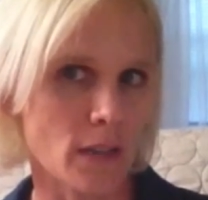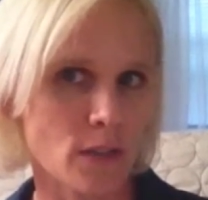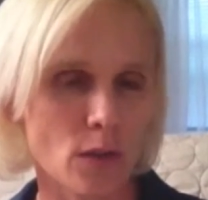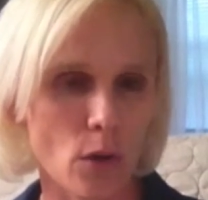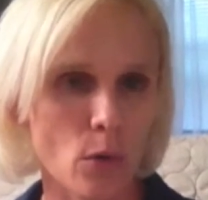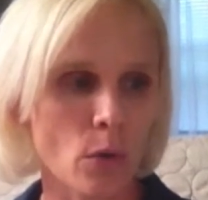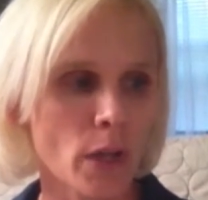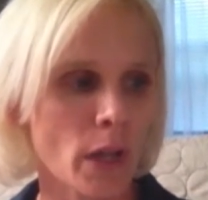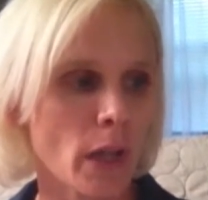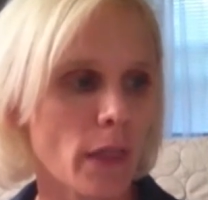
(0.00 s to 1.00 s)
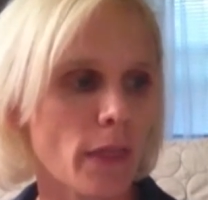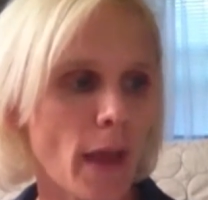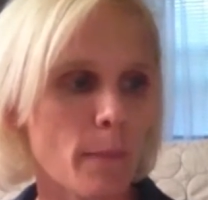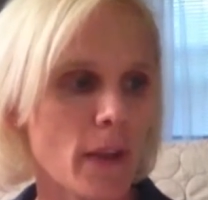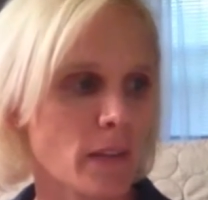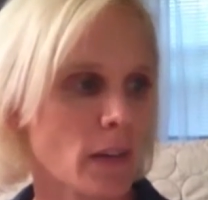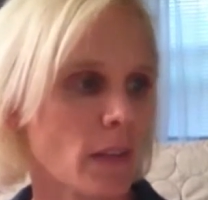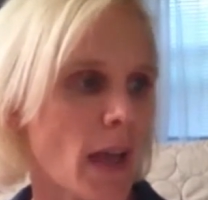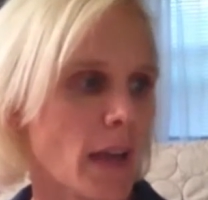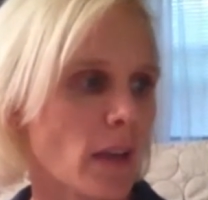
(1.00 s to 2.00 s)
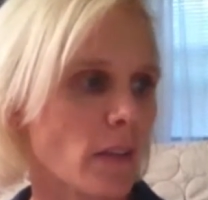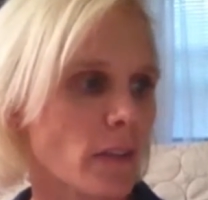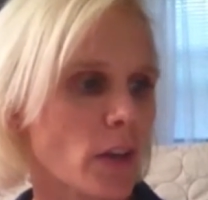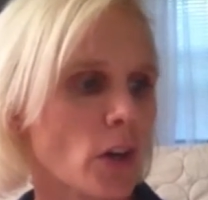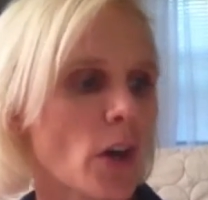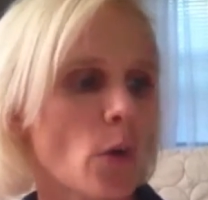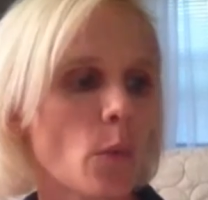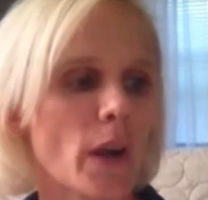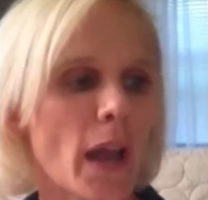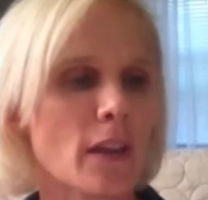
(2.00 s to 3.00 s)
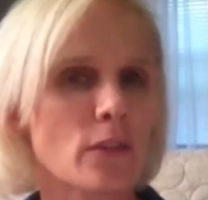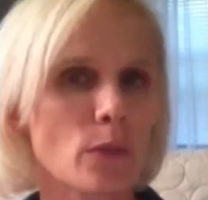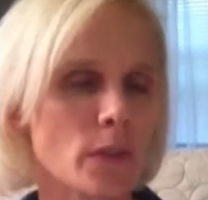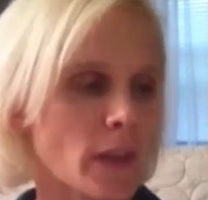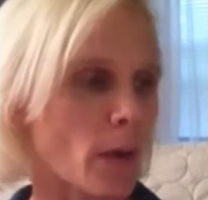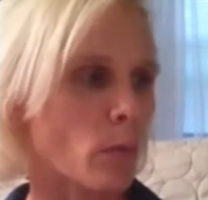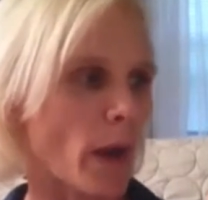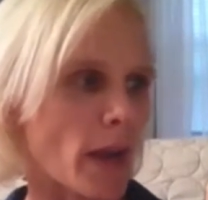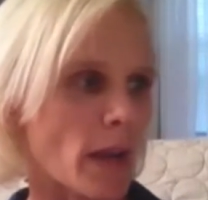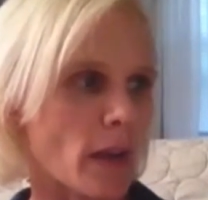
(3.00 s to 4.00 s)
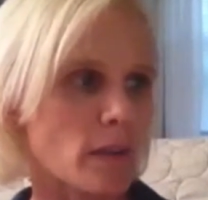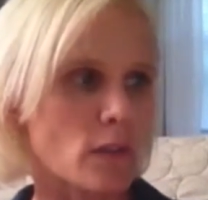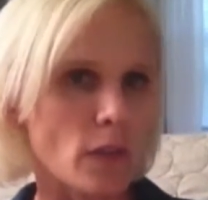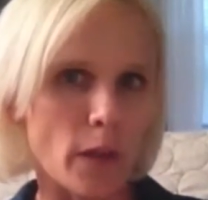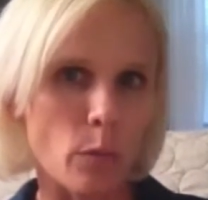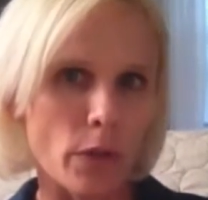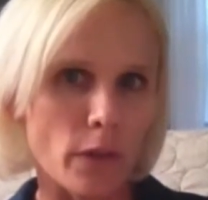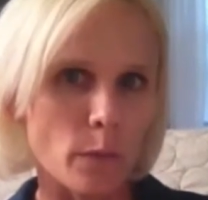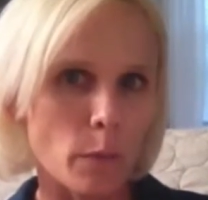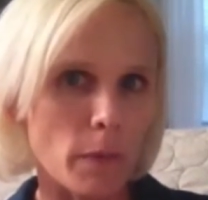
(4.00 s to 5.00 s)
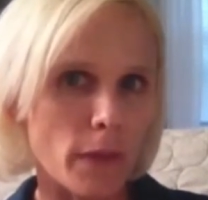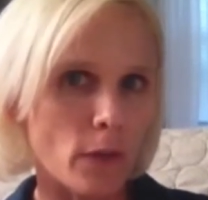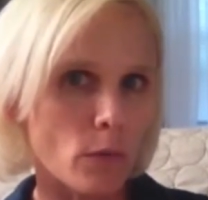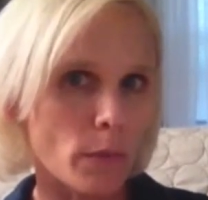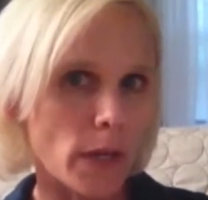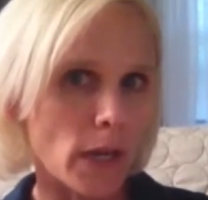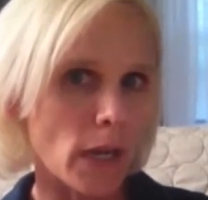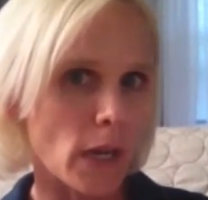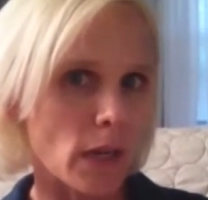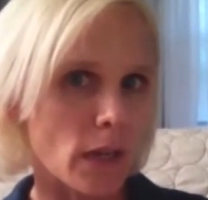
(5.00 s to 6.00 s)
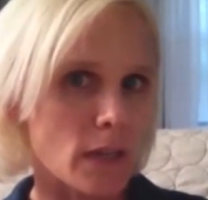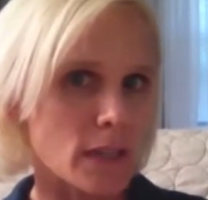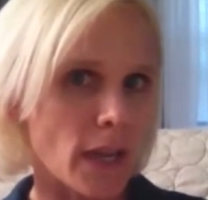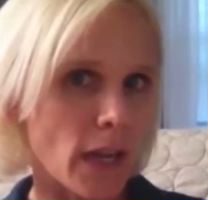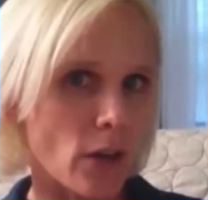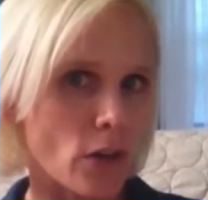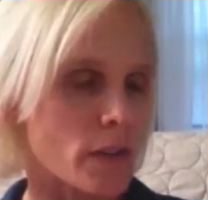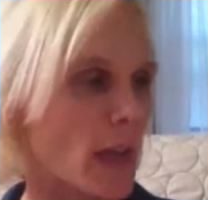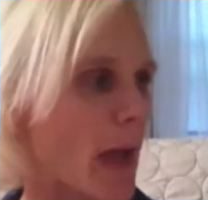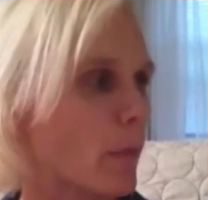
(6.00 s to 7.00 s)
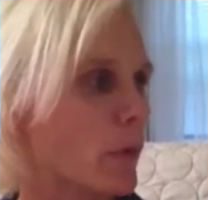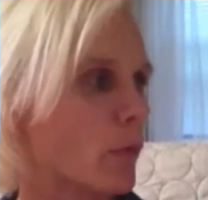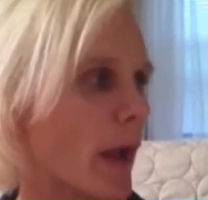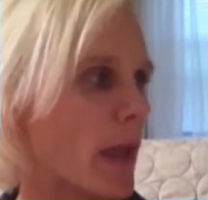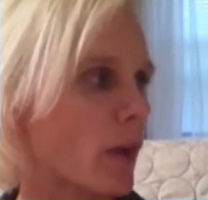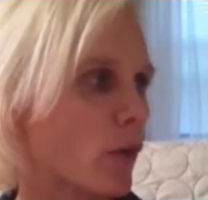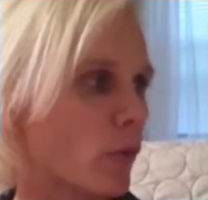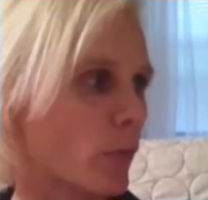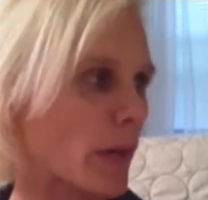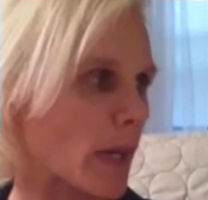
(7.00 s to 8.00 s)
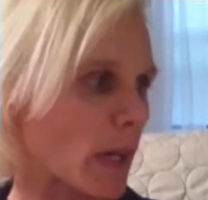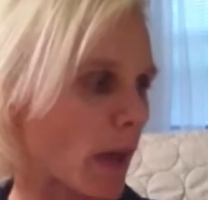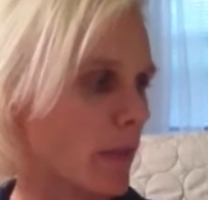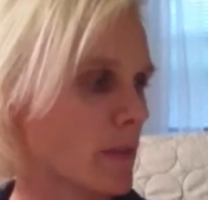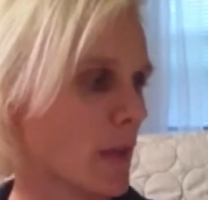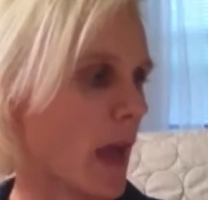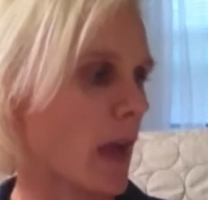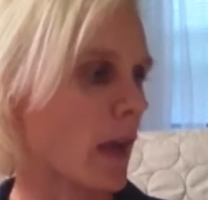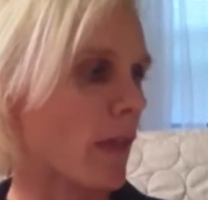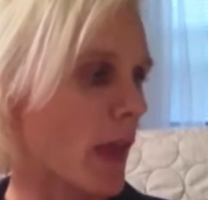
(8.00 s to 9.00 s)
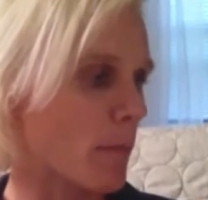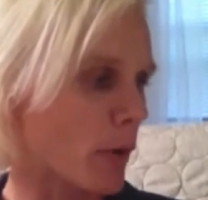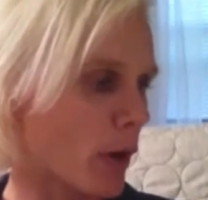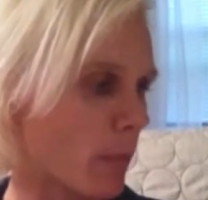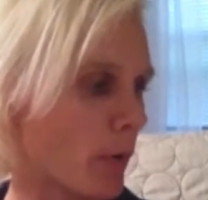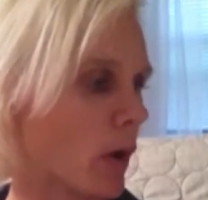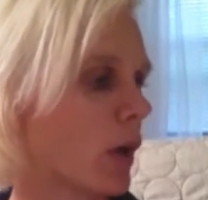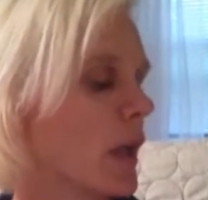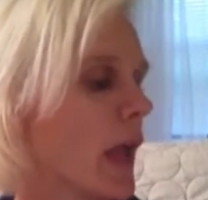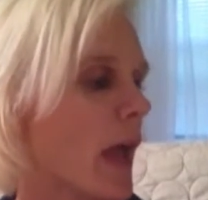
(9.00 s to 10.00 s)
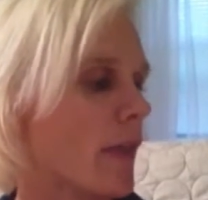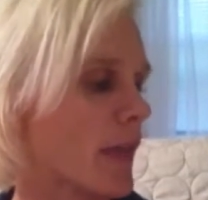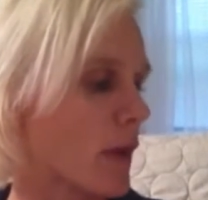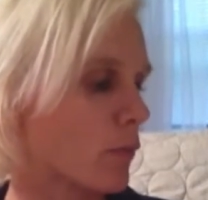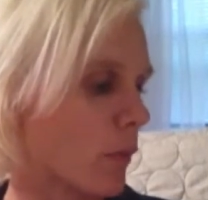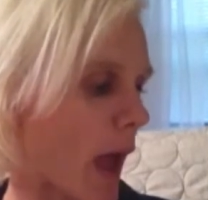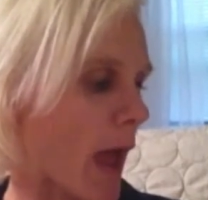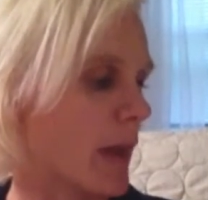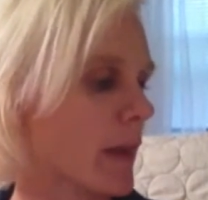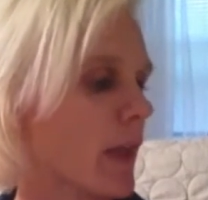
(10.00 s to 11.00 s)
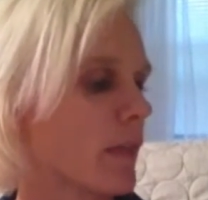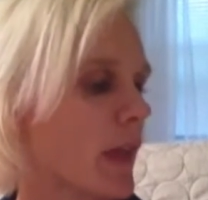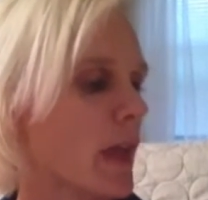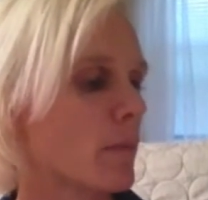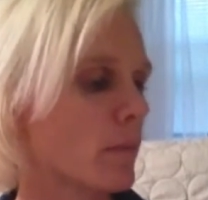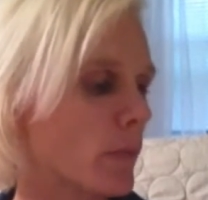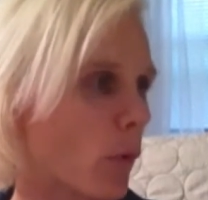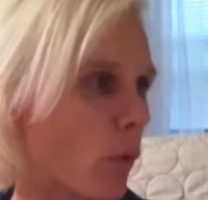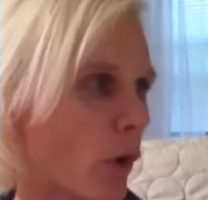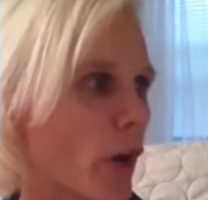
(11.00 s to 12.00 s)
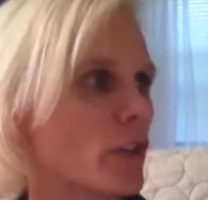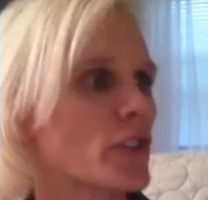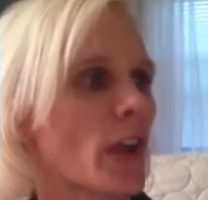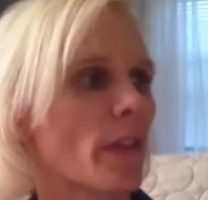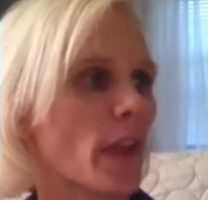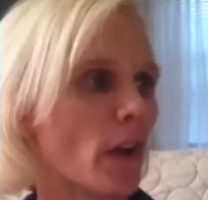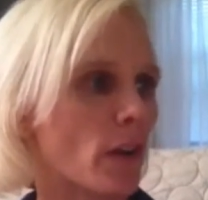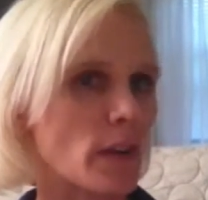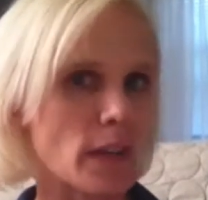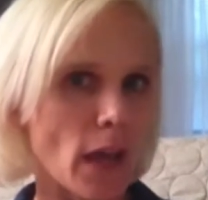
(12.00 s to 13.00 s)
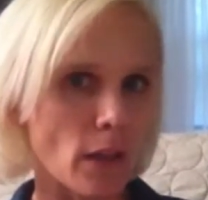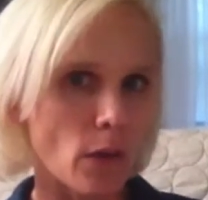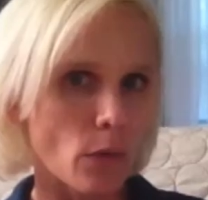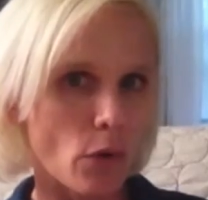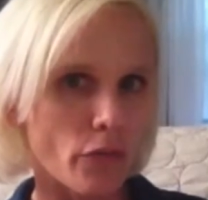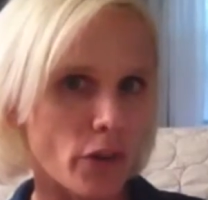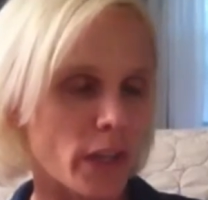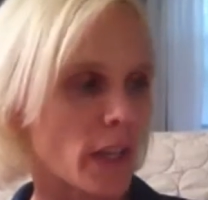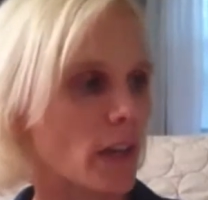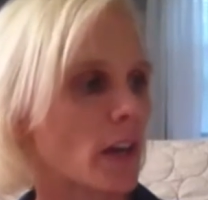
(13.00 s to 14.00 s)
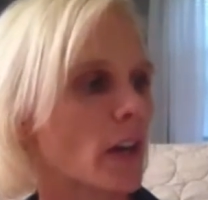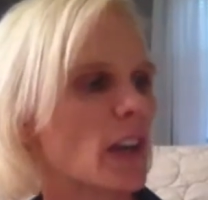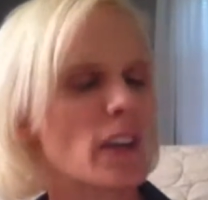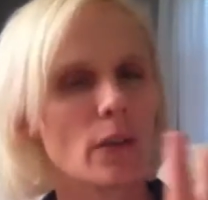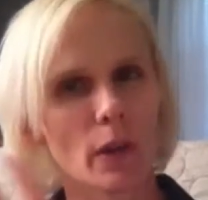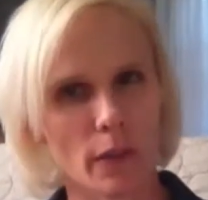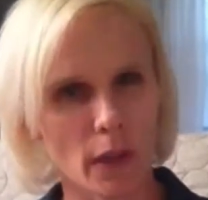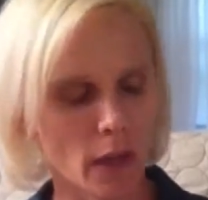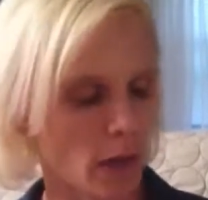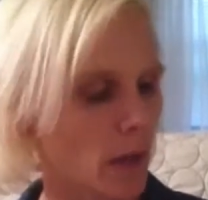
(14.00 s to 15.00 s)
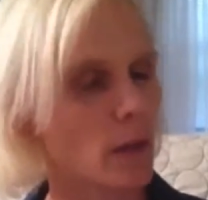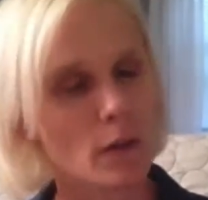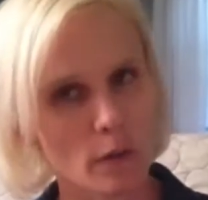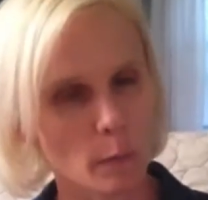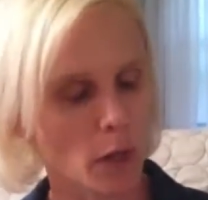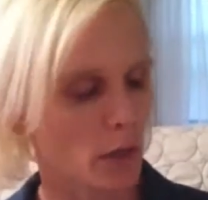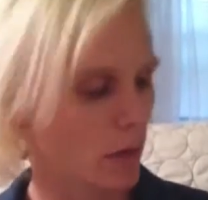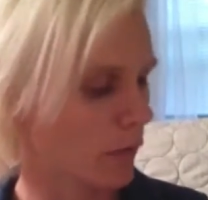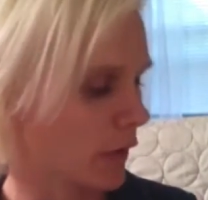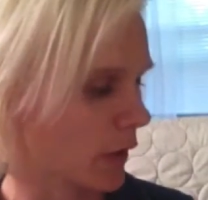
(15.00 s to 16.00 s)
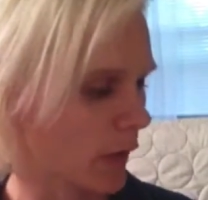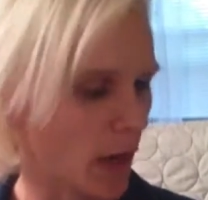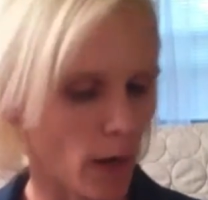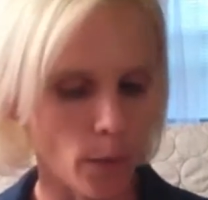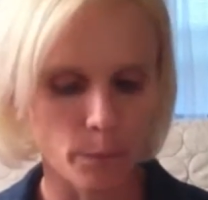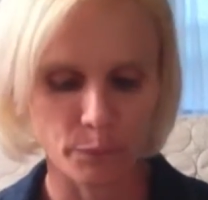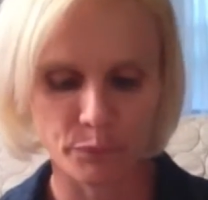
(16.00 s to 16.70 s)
So that makes it a lot easier. What I do is I write next to, like, where this would be the green containers, I would write green on the side, and then purple, and then red, and then orange down there, and yellow over here, and you get the idea. You're smart, you can figure that out.